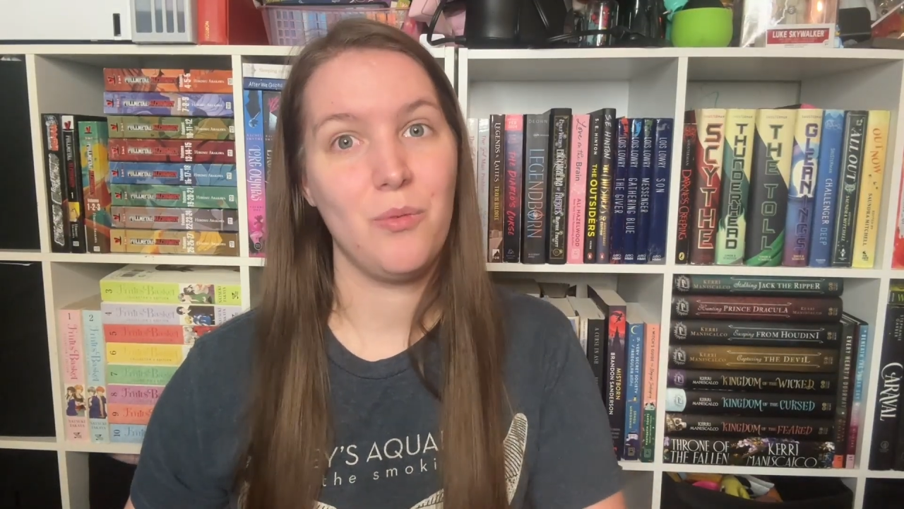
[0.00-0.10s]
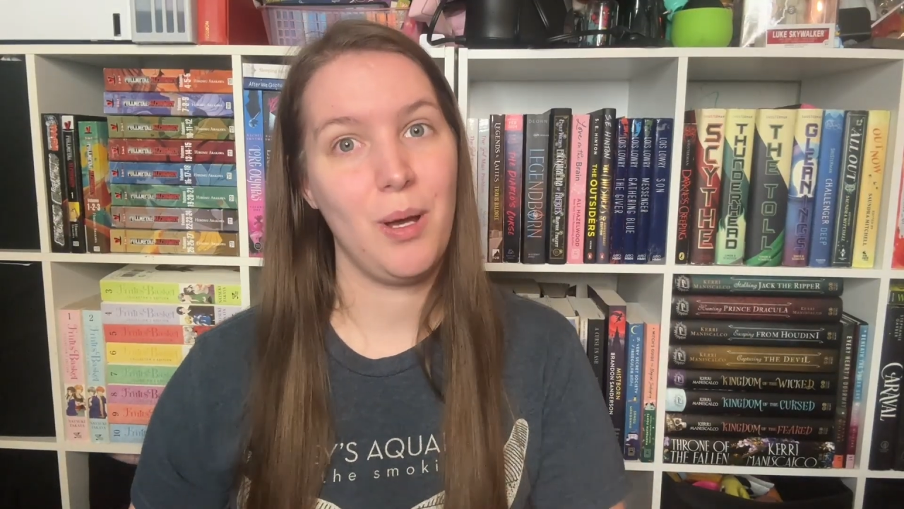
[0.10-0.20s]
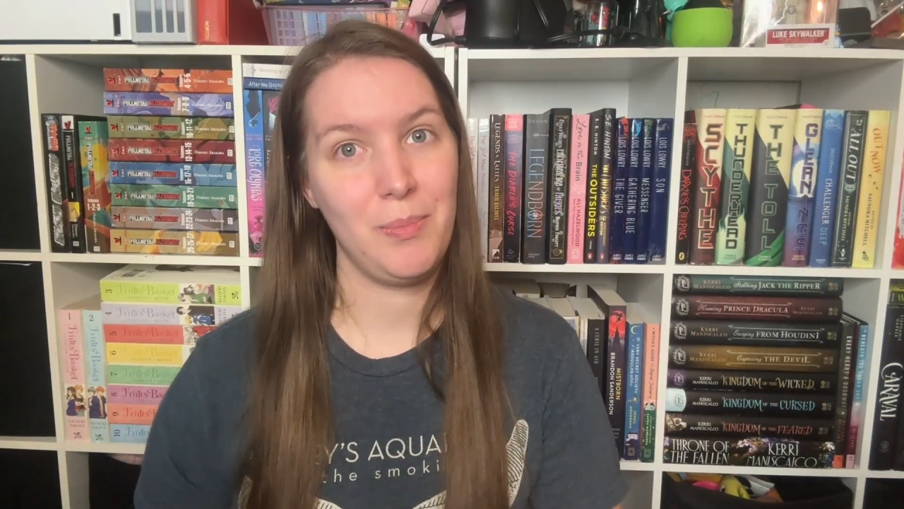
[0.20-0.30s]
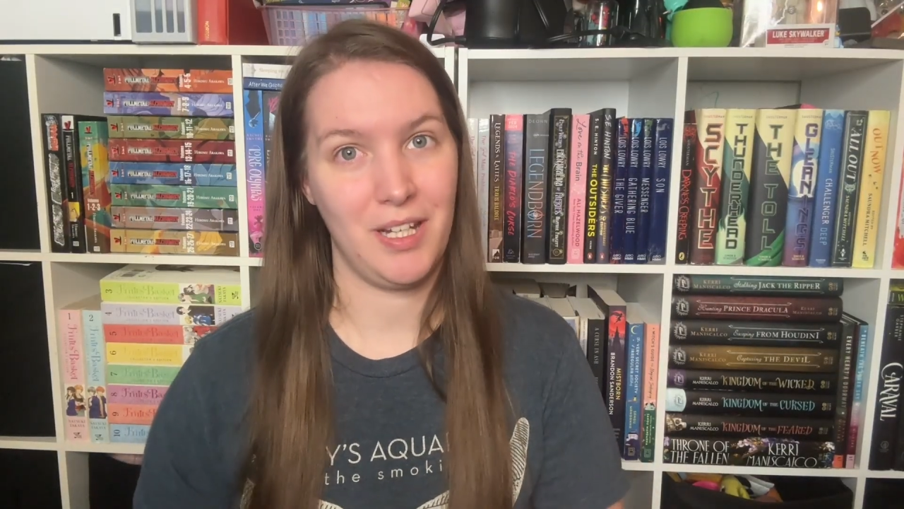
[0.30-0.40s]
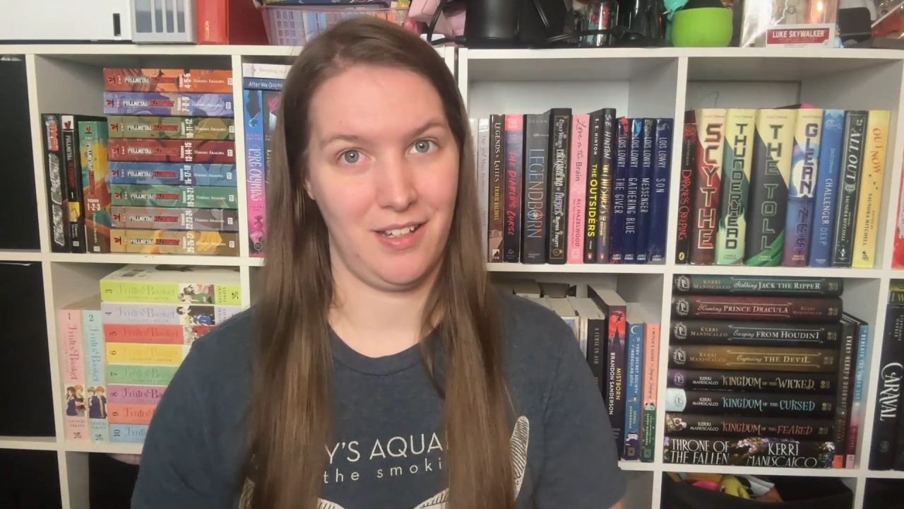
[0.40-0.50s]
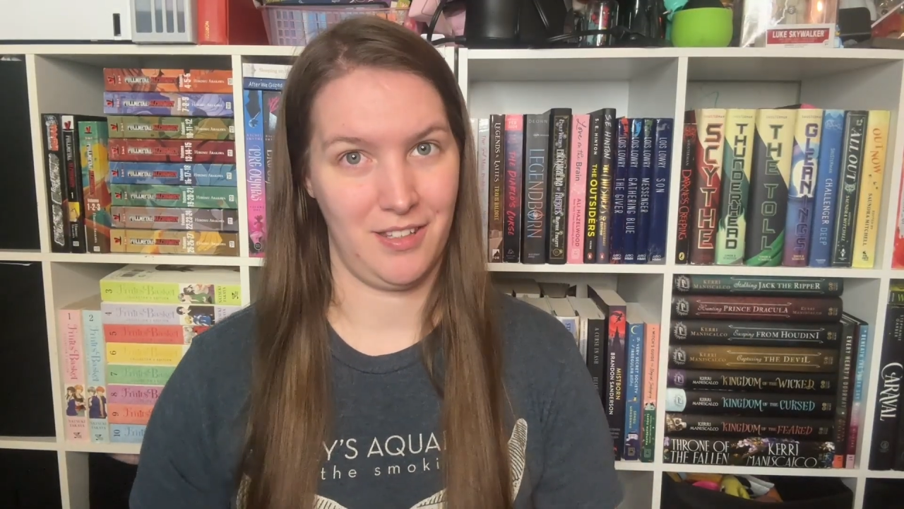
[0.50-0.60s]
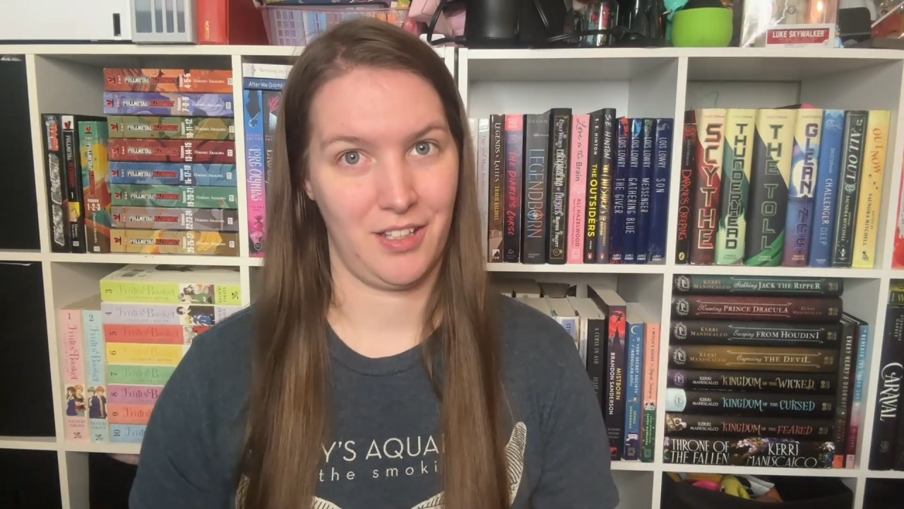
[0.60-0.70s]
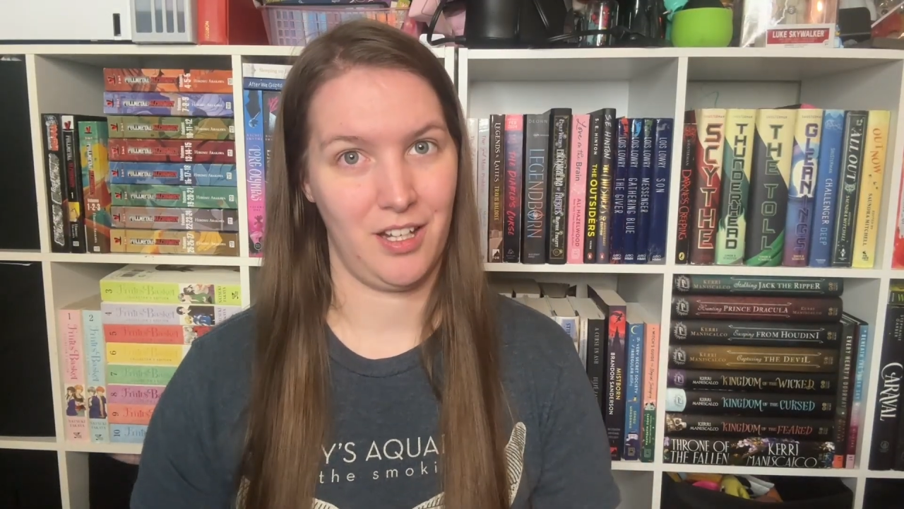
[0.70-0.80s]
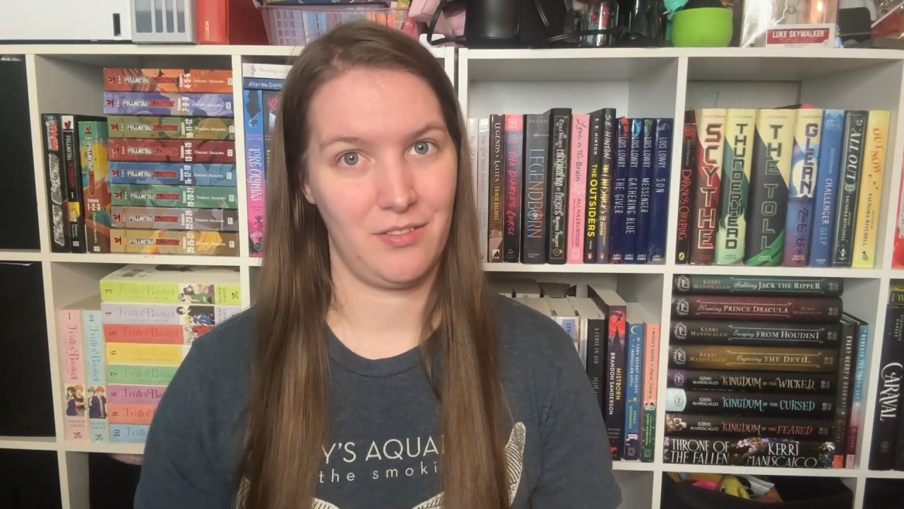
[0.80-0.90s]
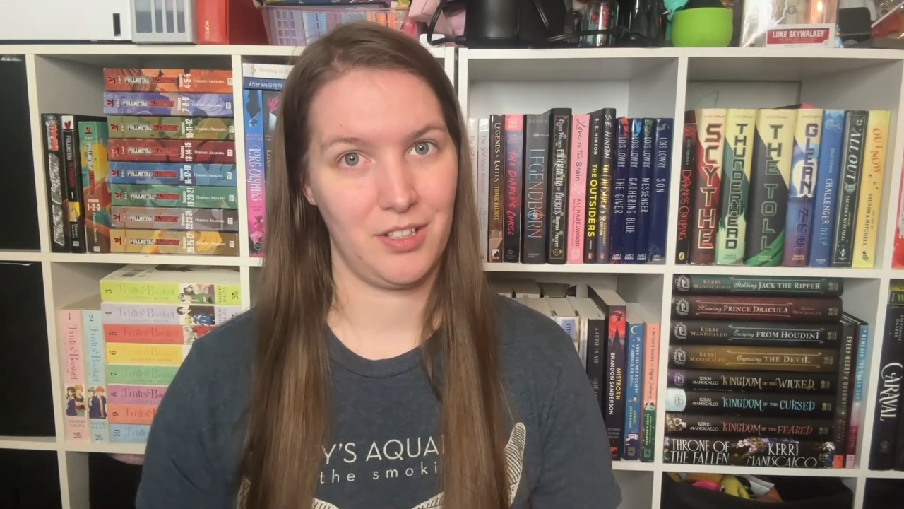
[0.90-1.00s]
weapon on the
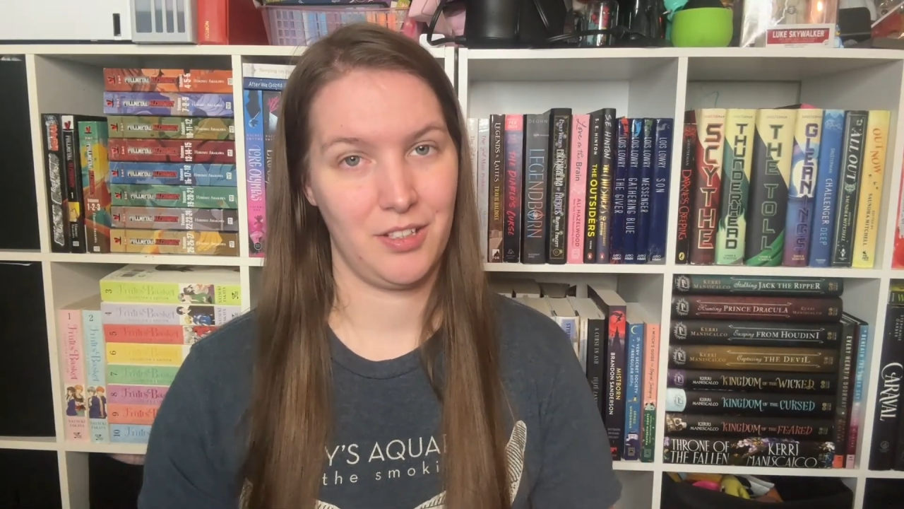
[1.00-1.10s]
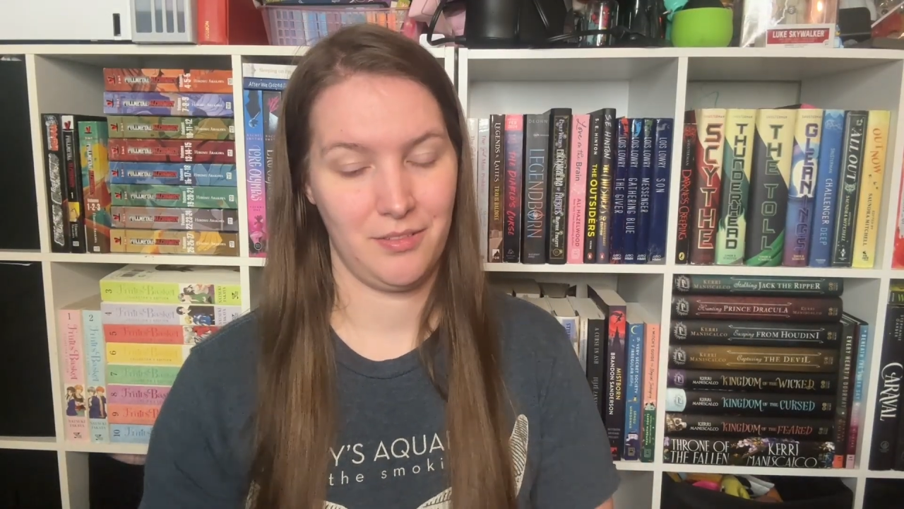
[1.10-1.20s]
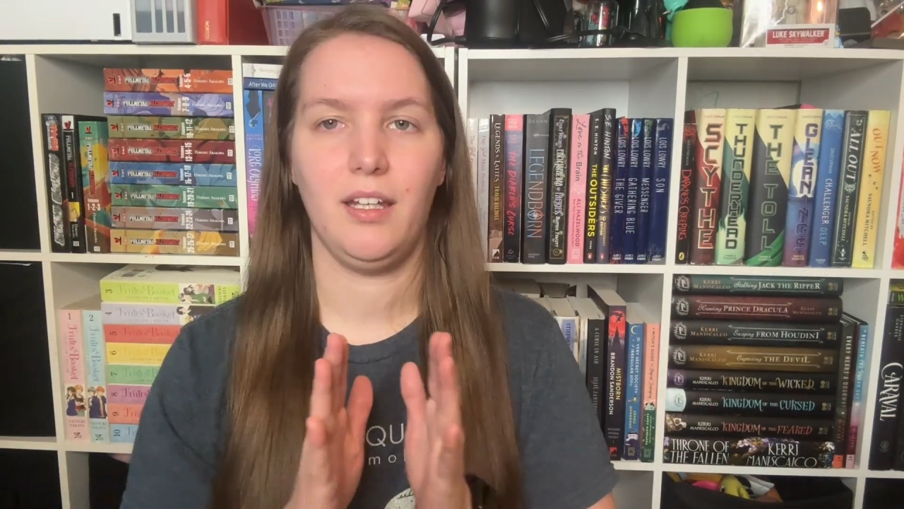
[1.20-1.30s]
cover.